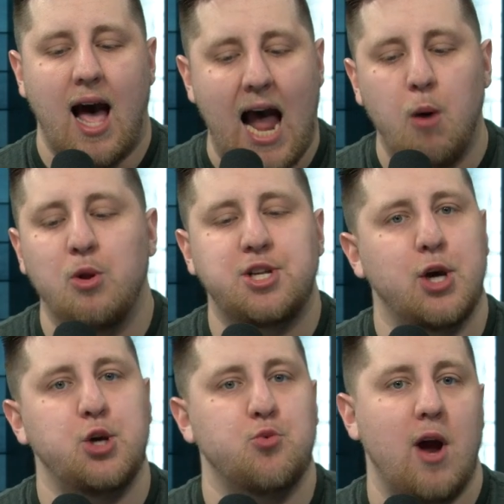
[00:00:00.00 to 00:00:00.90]
I will tell
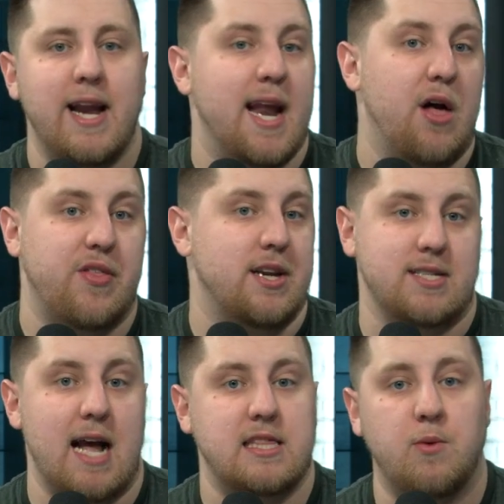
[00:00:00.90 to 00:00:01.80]
you right now that is
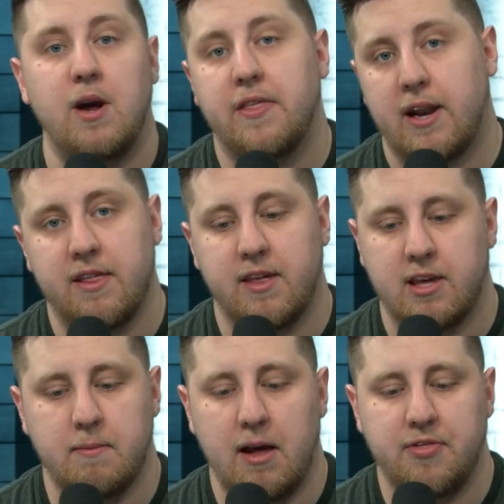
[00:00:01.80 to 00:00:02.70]
not the way that I think
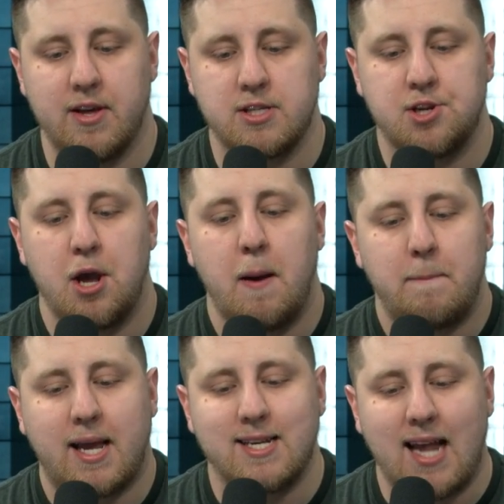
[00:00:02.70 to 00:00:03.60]
about this,
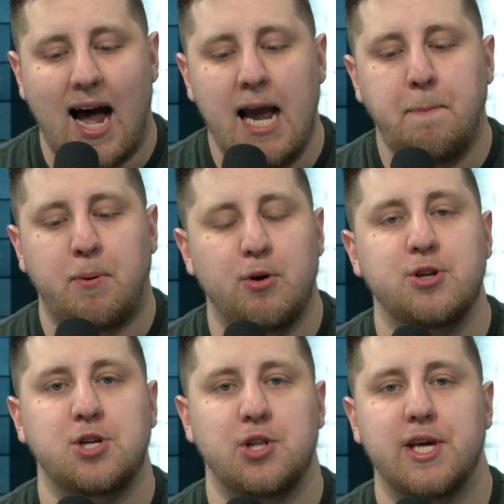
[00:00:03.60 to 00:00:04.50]
because I
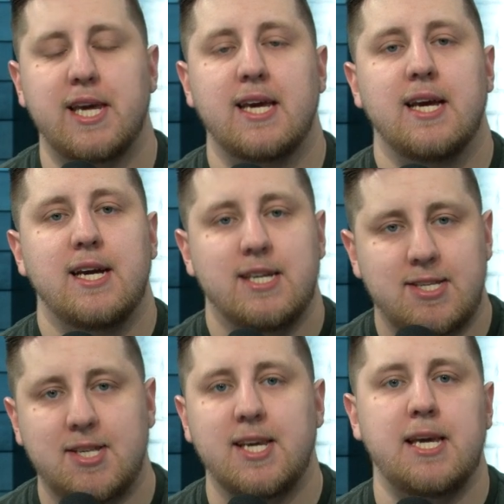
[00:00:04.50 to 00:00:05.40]
personally
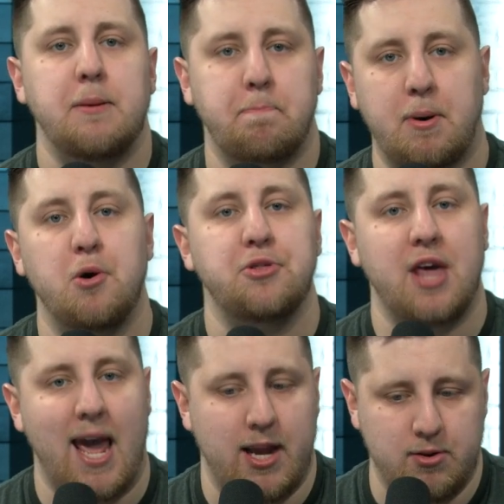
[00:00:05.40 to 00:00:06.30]
see both
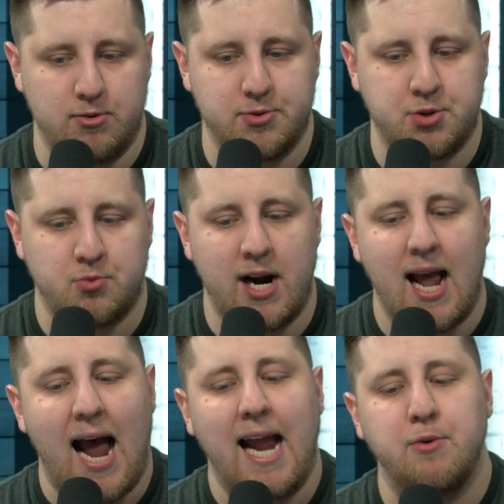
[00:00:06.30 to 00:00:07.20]
angles, right?
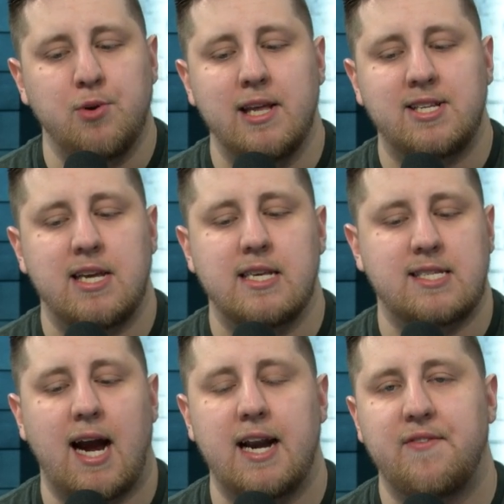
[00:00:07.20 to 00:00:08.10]
I really see the
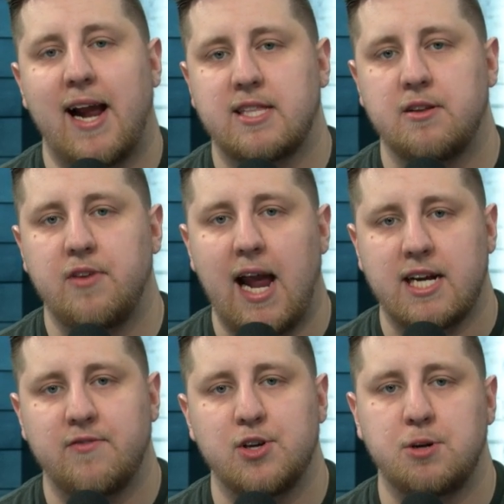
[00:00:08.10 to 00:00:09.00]
side of
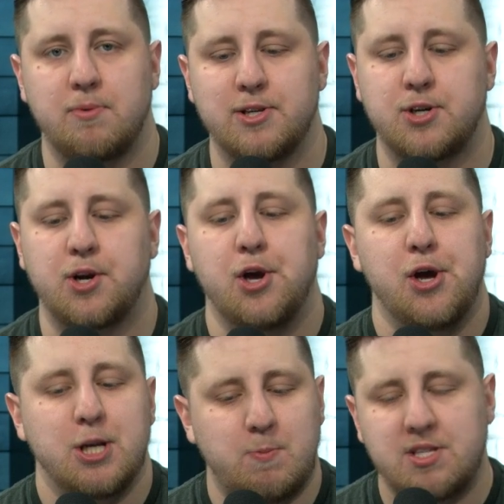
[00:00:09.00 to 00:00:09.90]
Activision Blizzard
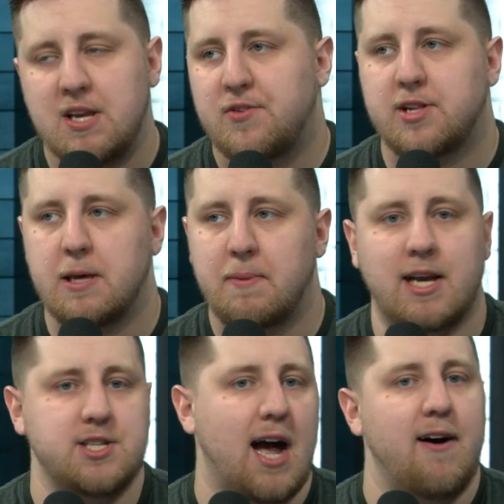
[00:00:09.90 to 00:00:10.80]
specifically,
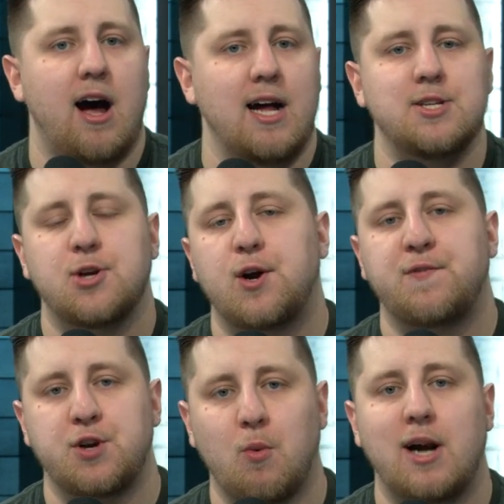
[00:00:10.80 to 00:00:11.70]
because odds are if
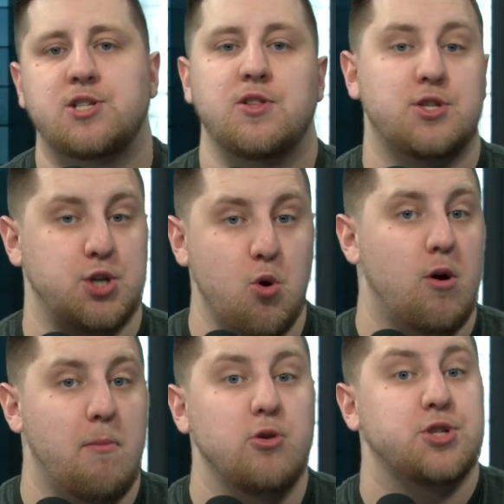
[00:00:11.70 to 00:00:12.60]
you're watching this, you are
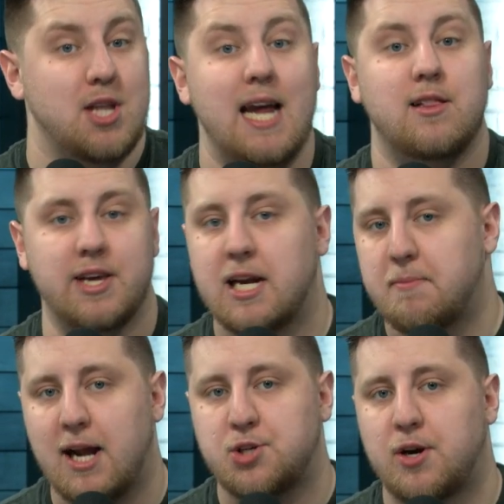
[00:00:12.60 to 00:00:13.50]
most likely, and I'm
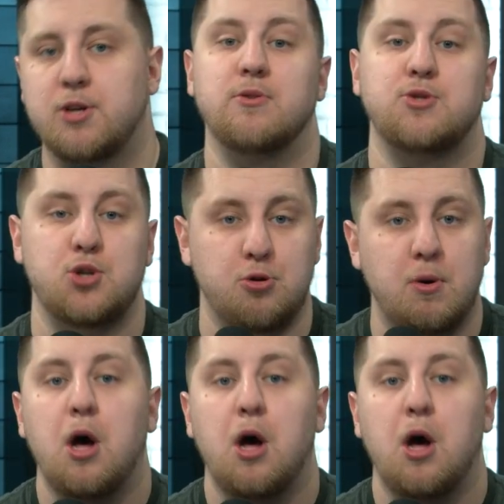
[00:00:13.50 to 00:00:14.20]
not trying to assume,